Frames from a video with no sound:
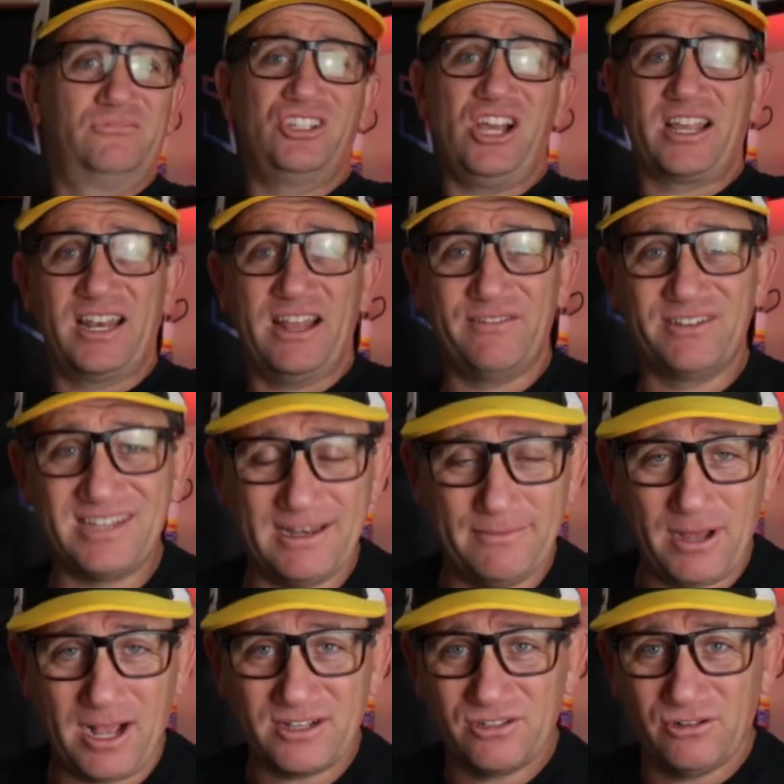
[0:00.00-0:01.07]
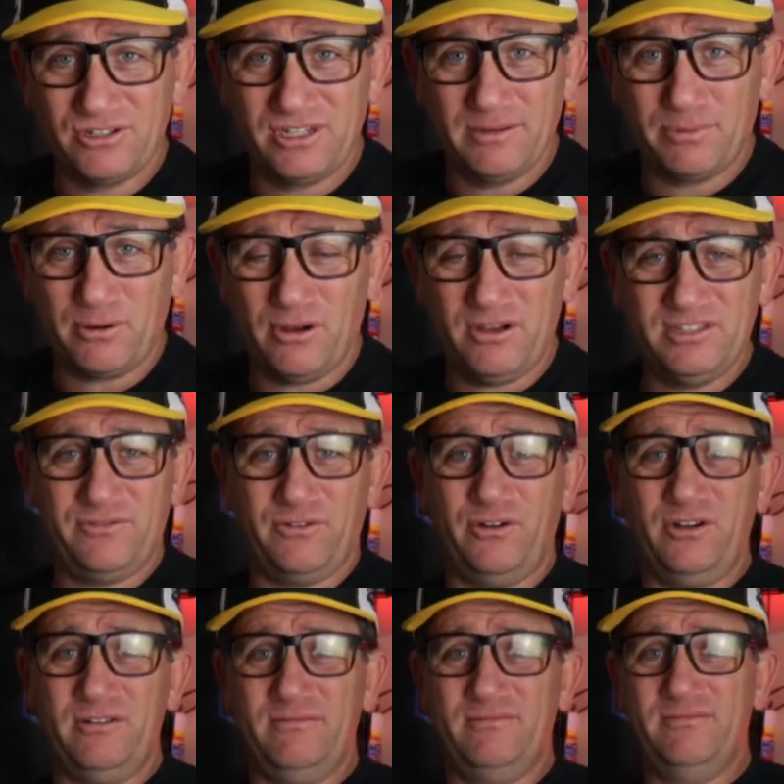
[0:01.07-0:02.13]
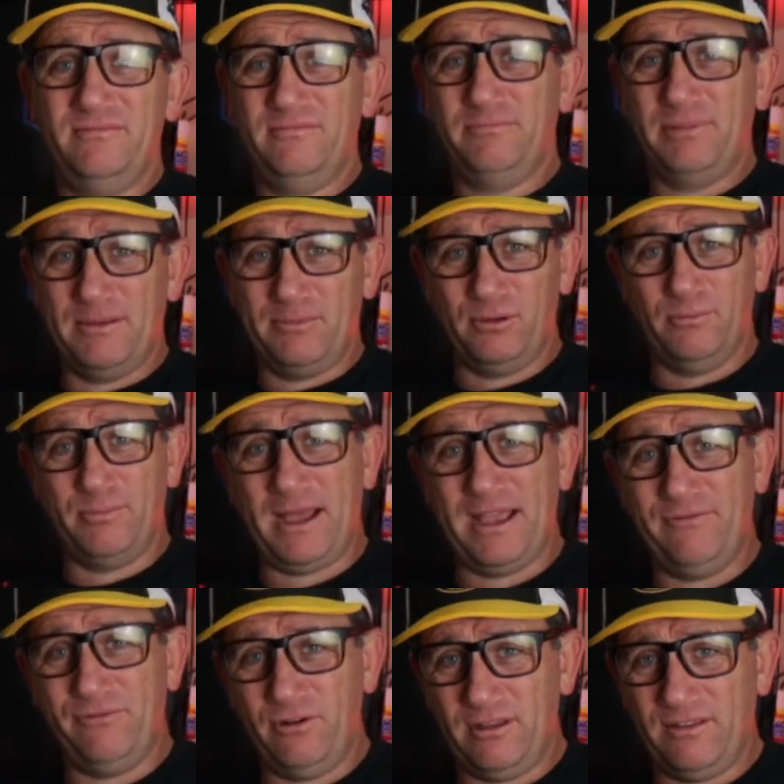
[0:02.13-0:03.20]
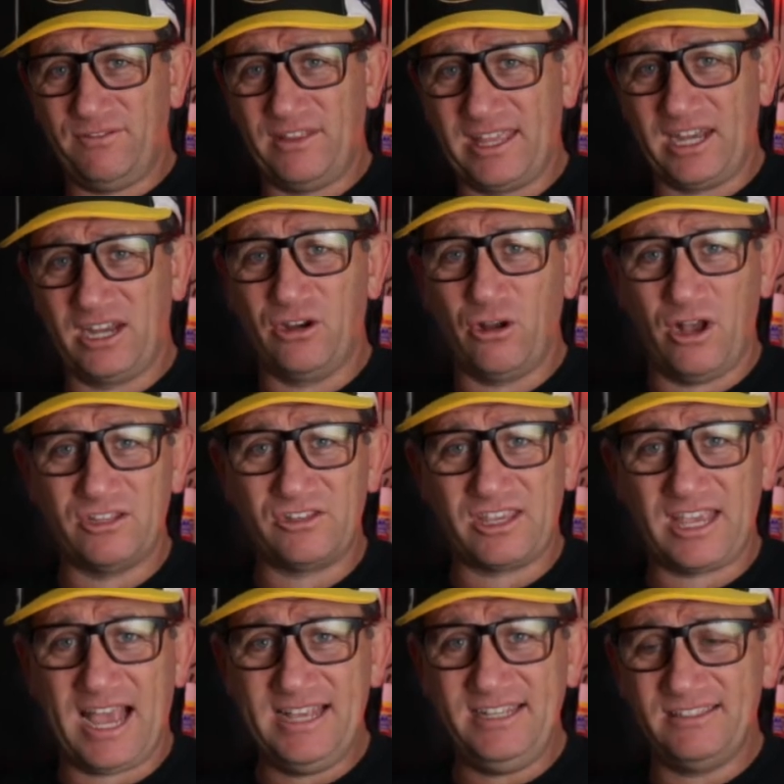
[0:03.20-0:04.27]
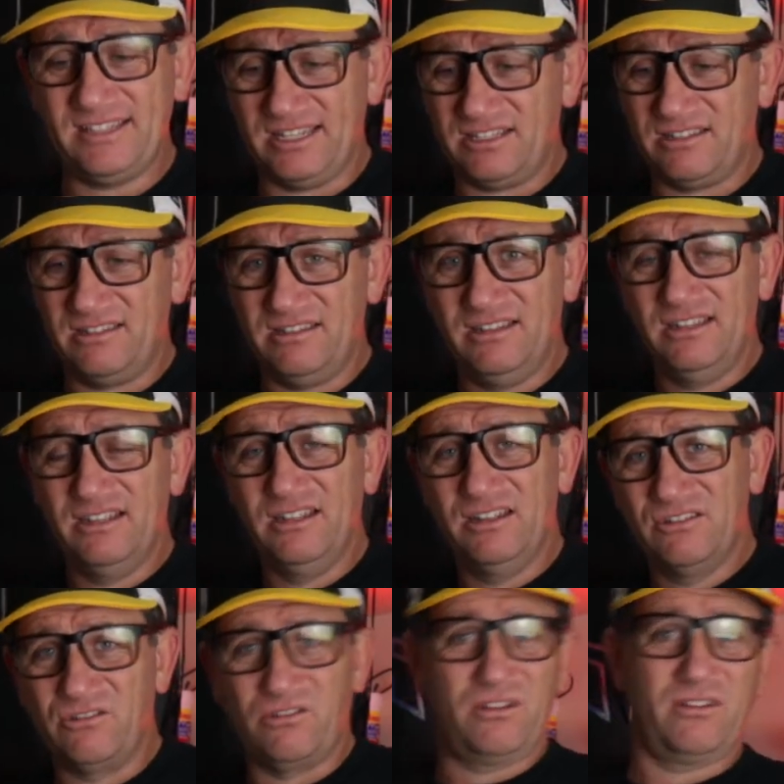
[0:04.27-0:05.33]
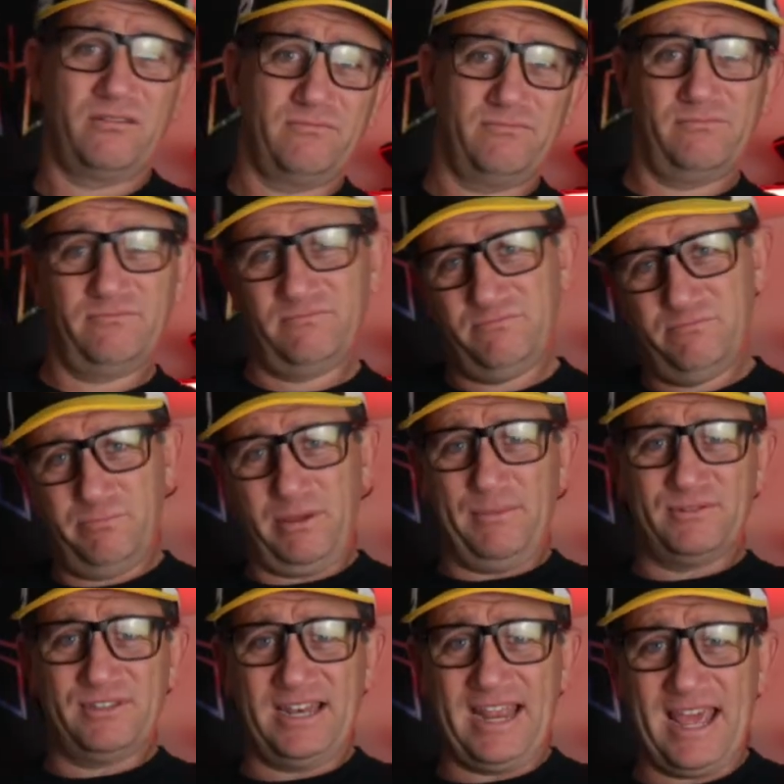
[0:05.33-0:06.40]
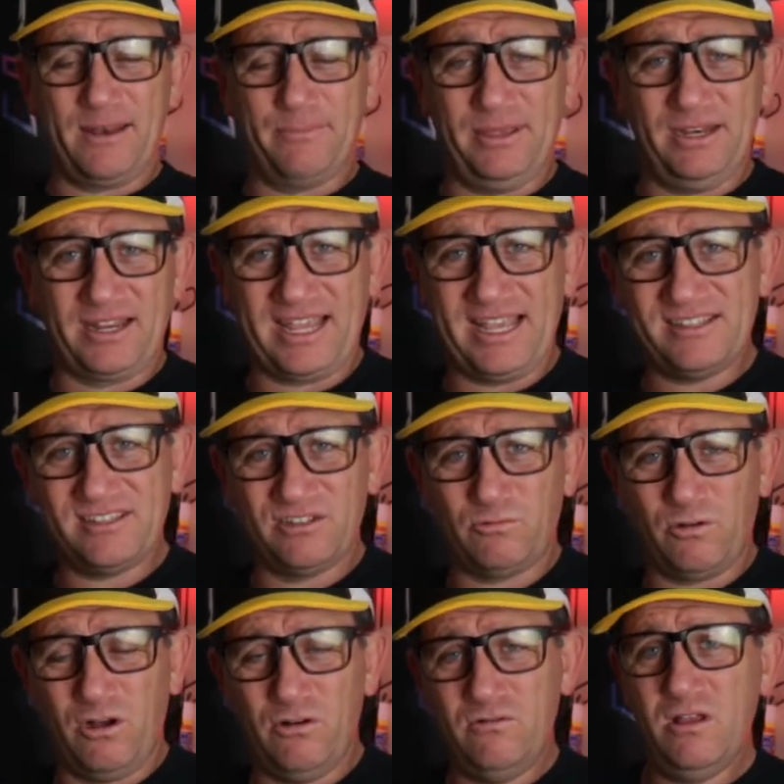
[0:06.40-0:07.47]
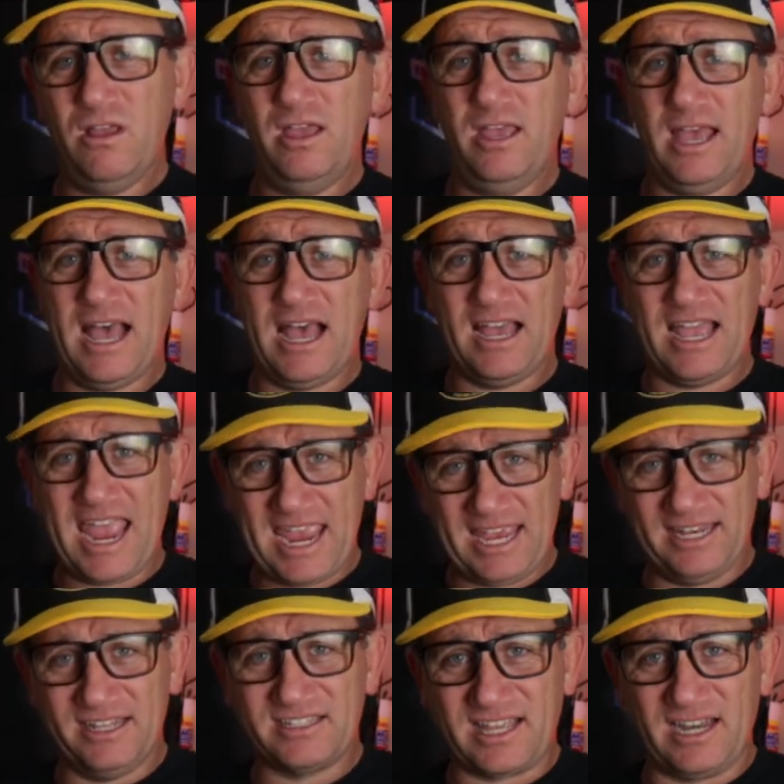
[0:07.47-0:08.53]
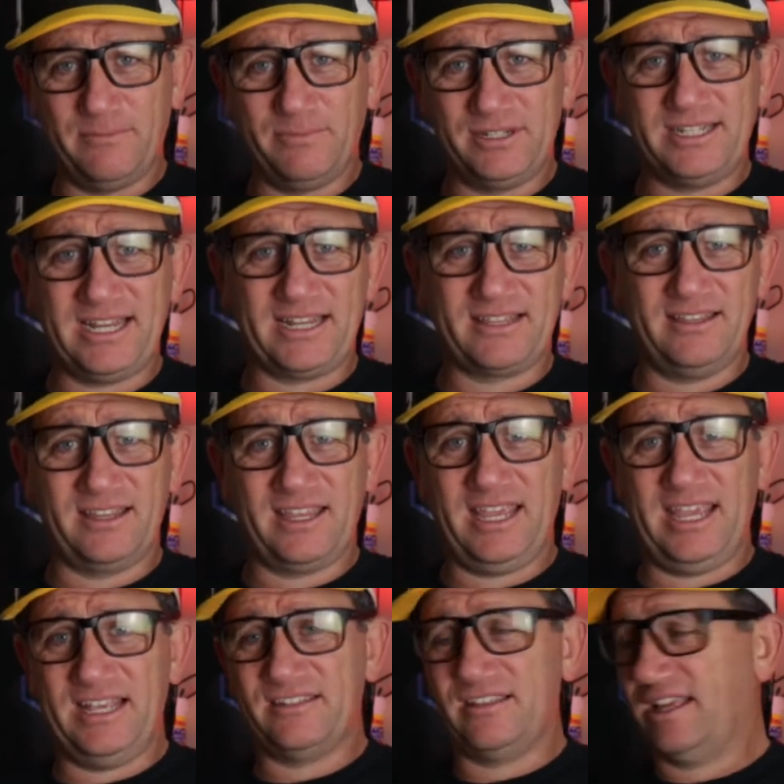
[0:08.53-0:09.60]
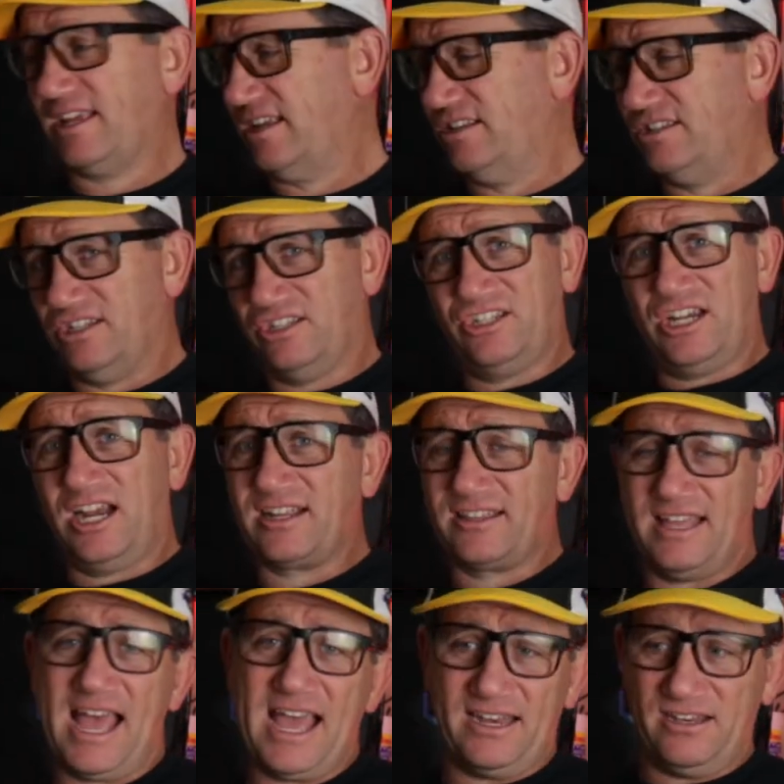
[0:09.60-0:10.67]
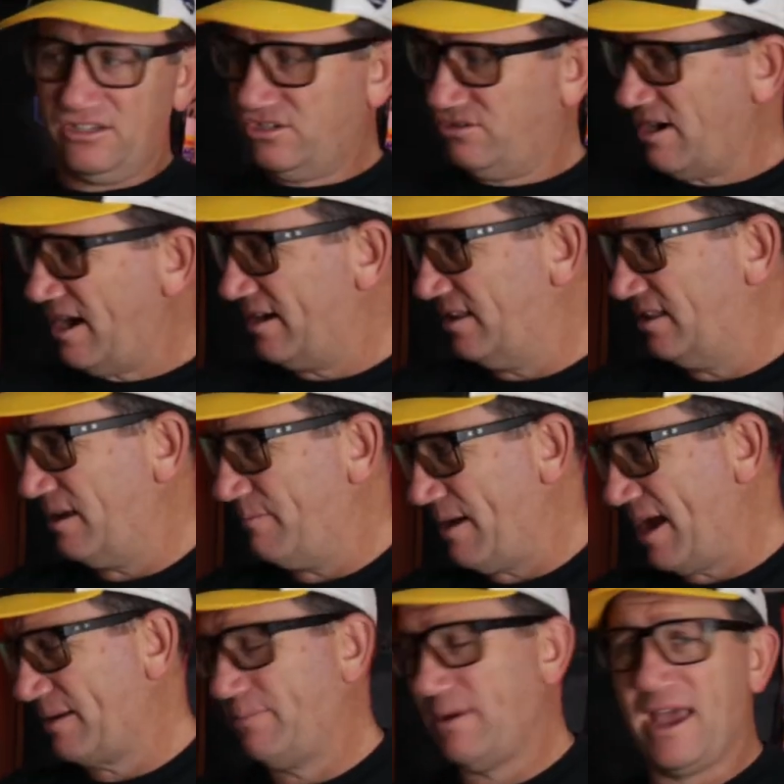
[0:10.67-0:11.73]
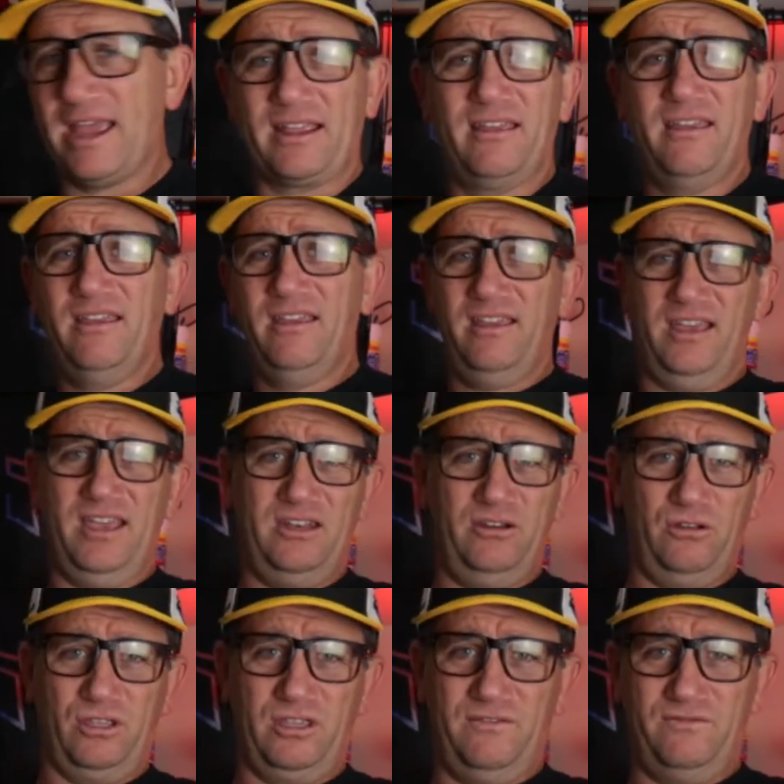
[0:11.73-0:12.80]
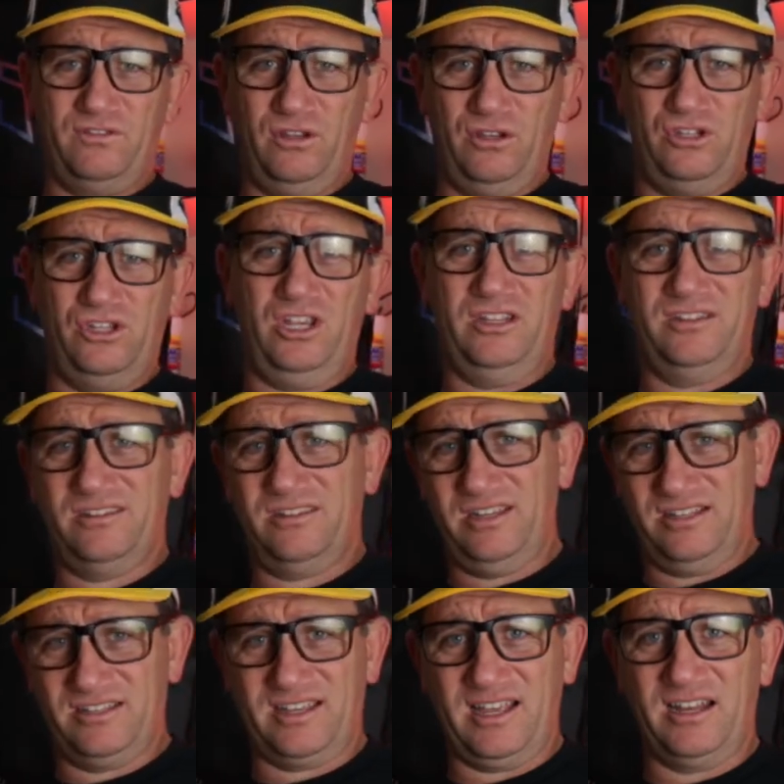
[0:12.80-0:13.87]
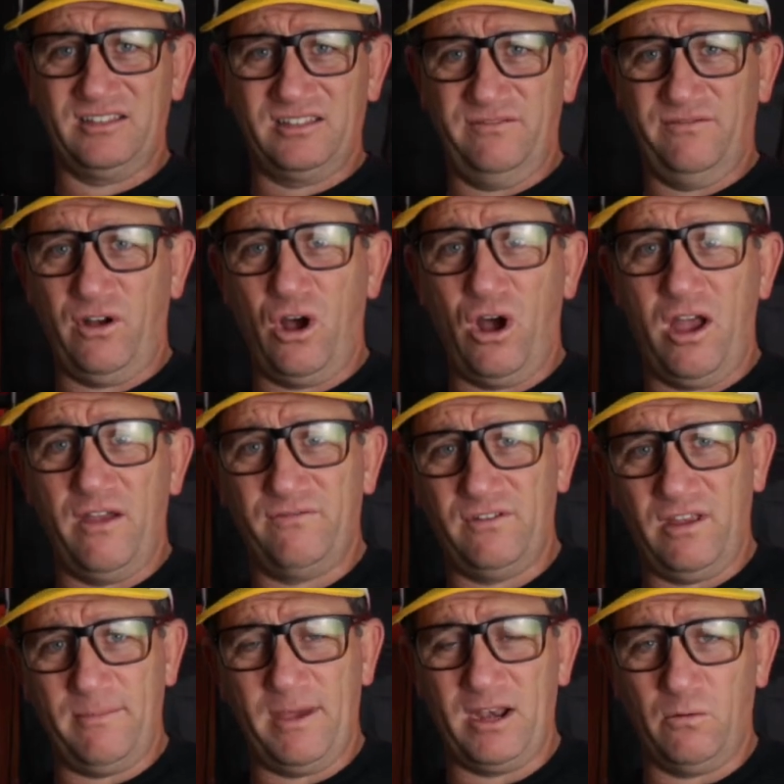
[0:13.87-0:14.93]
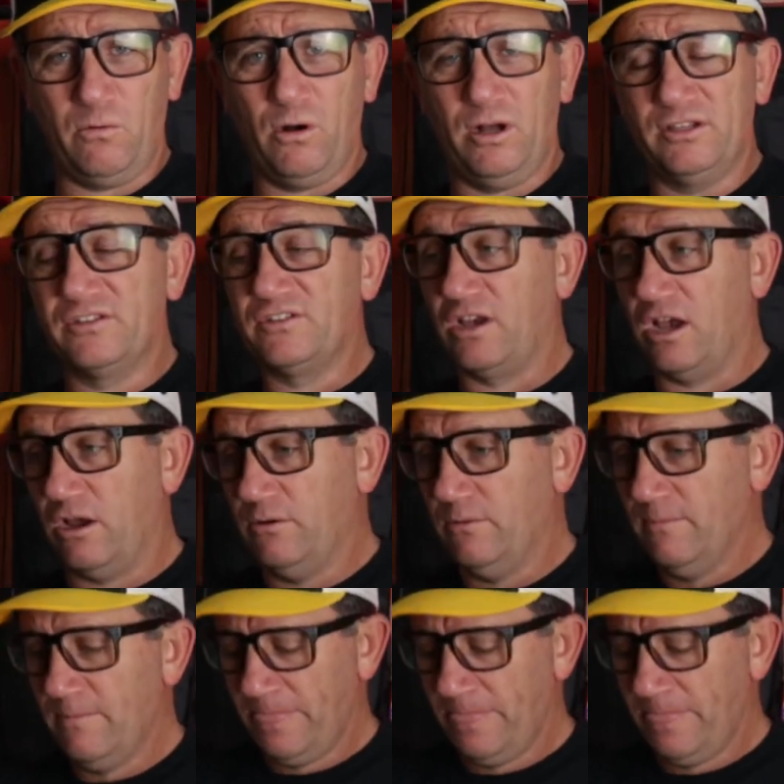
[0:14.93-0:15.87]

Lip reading: chuck another $10 onto your price for it. People will pay for it if they get a nice case that sort of pimps it out a bit, I guess, as well. And it's going to protect the gear so they can just chuck that straight in their backpack and not give two shits. It's going to survive no matter what. So